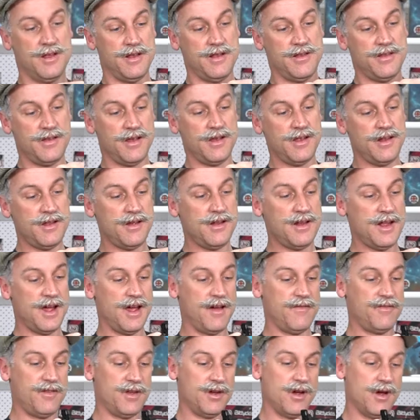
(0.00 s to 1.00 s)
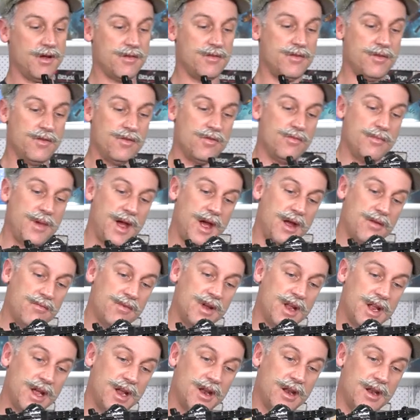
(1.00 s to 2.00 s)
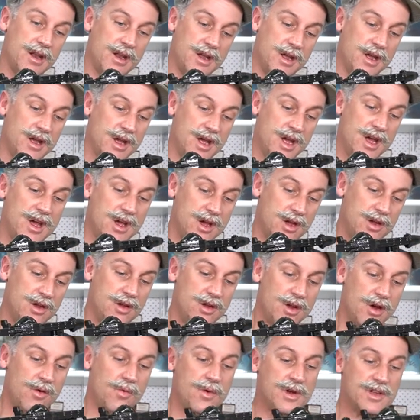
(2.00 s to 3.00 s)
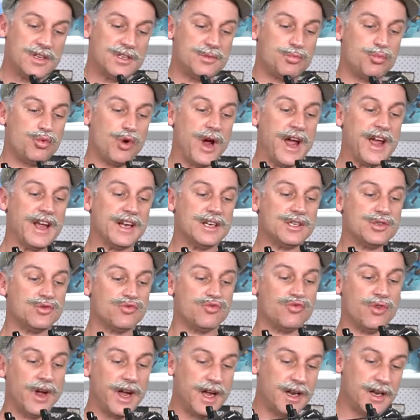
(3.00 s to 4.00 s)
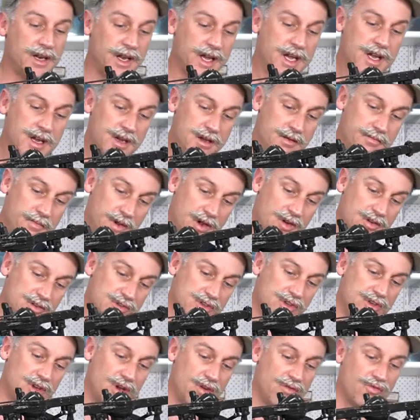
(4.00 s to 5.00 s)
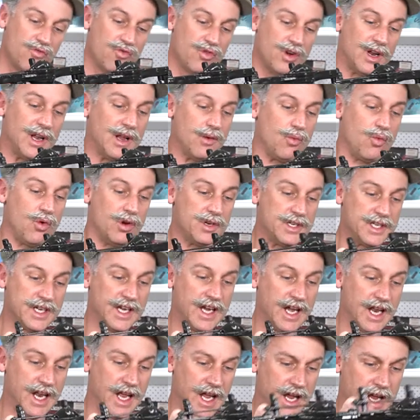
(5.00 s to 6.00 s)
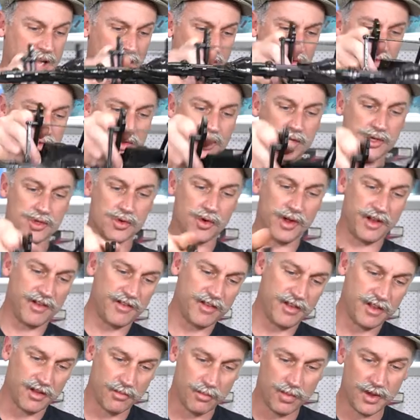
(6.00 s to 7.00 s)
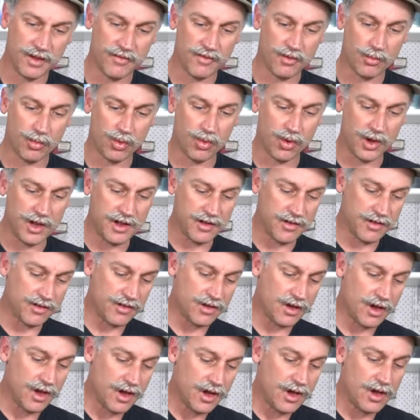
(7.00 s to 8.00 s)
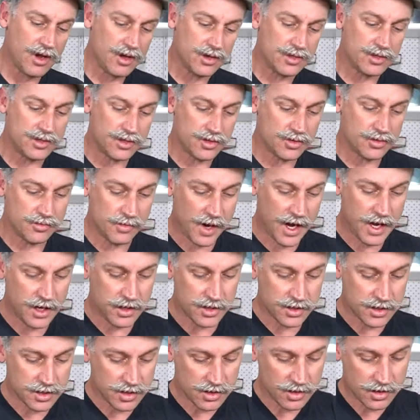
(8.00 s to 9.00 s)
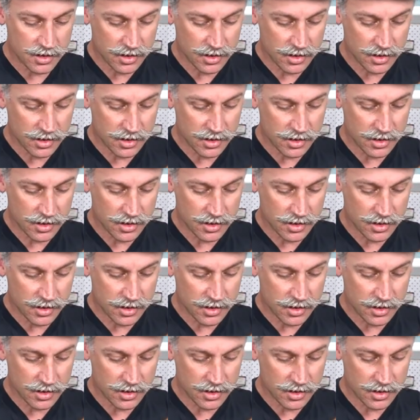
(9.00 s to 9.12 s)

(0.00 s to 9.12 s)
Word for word: So you don't have to go too mad with it. You don't want to spray it directly because you don't really want to get it in all the joints and the pivot points too much.